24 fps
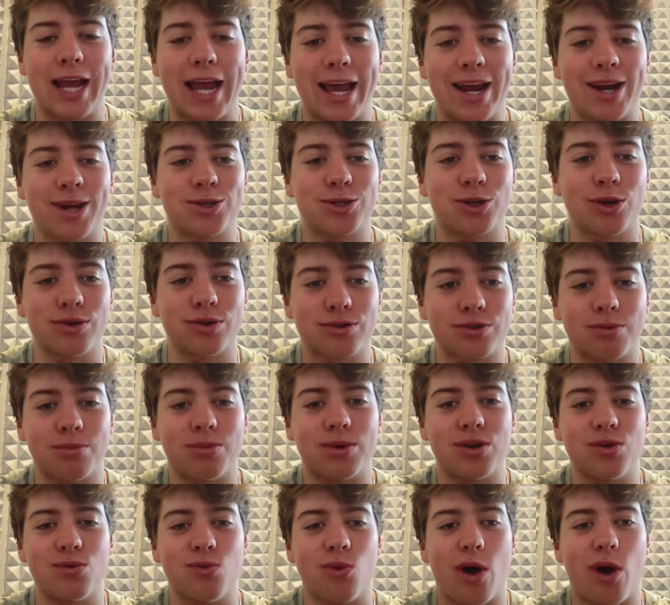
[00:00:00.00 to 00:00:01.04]
anecdotes from
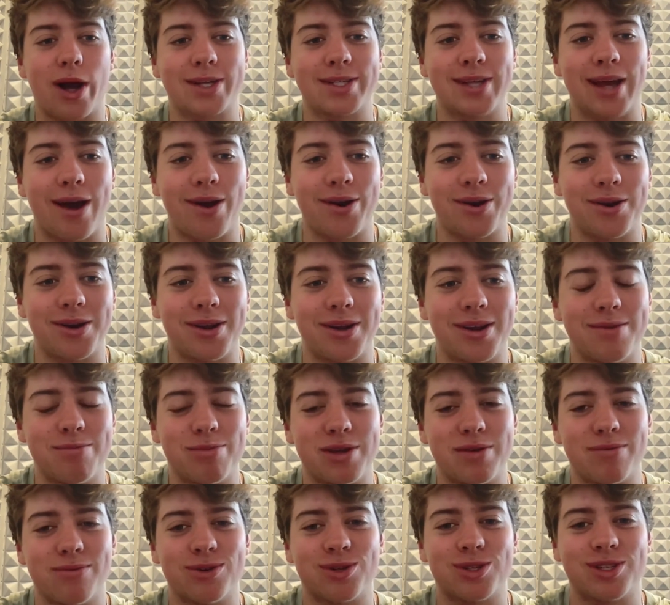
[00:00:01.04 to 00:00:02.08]
when you walked out in
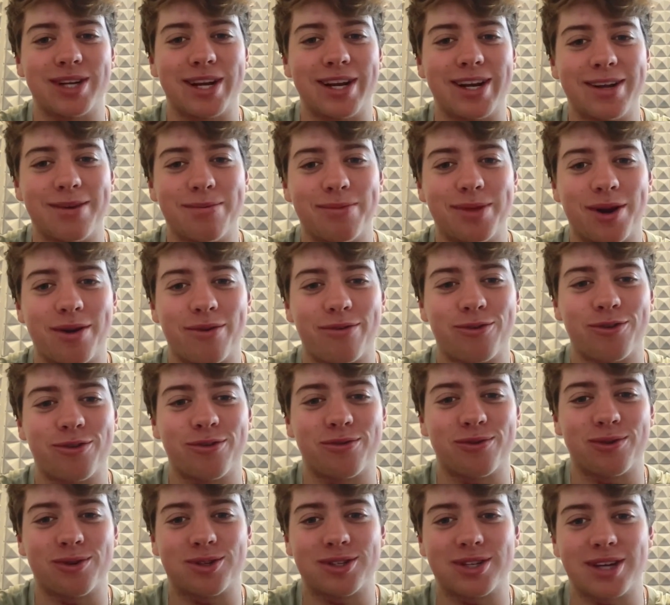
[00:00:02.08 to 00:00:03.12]
Beaver Stadium there for the
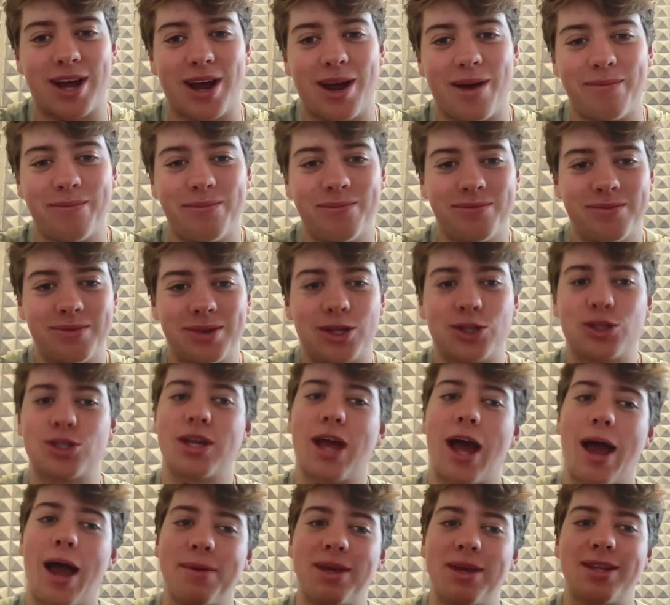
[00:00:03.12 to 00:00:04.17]
first time? Because,
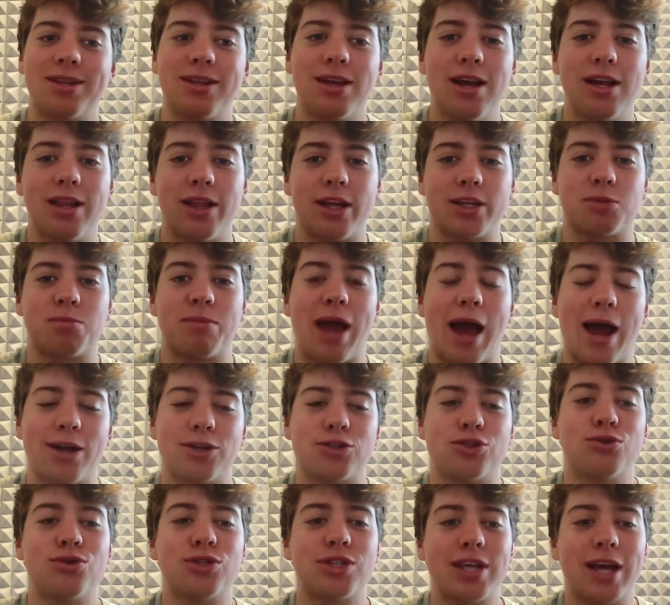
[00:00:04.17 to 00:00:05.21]
I mean, let's be
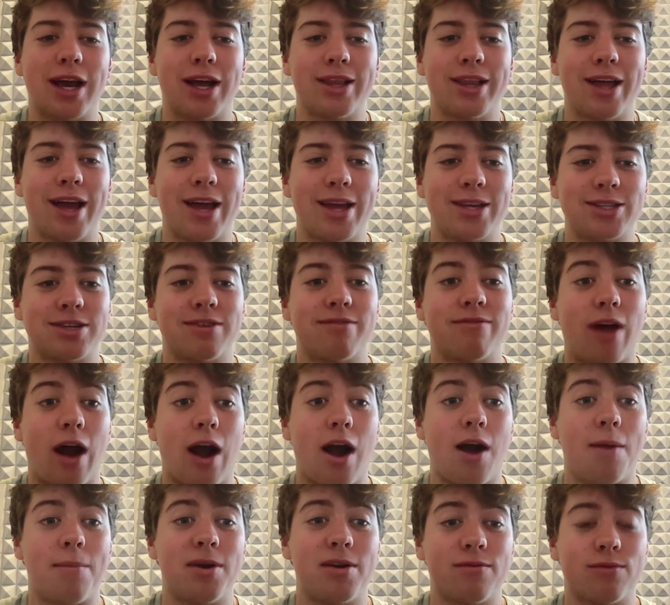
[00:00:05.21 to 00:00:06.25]
honest, UCLA's
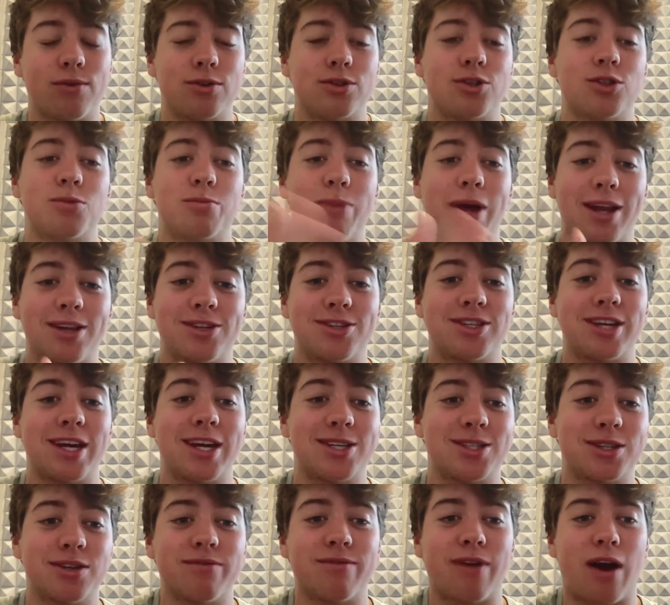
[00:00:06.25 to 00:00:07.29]
environment versus Penn
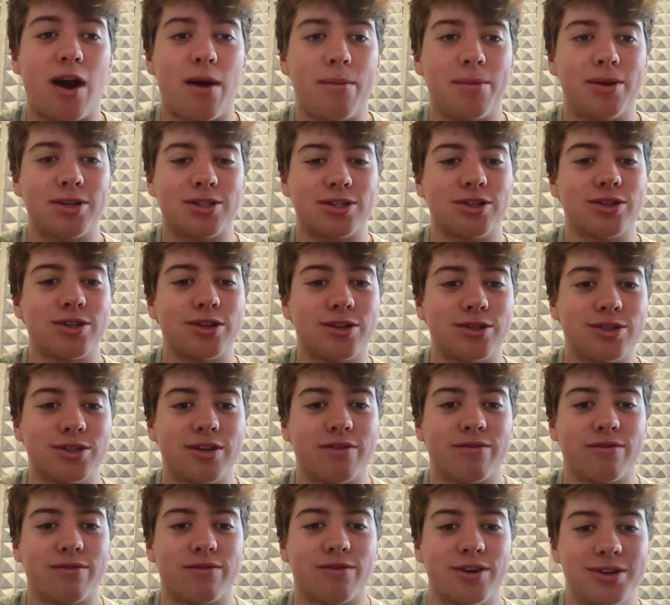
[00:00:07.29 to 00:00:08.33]
State's environment is a little
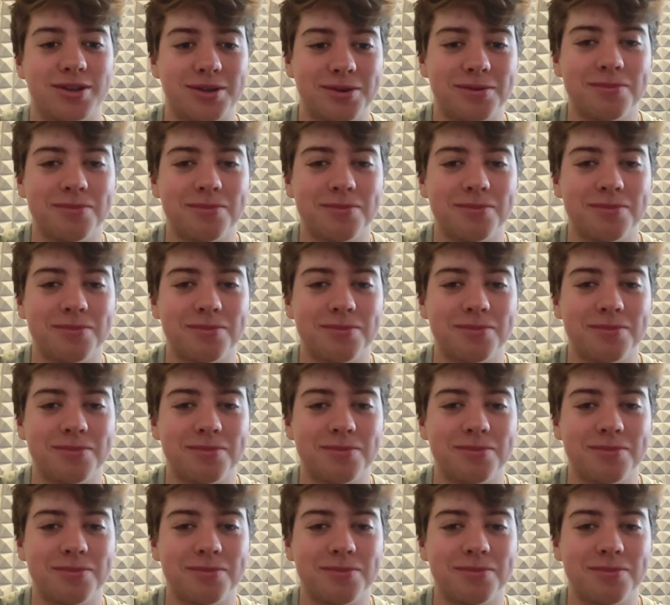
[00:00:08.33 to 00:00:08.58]
different.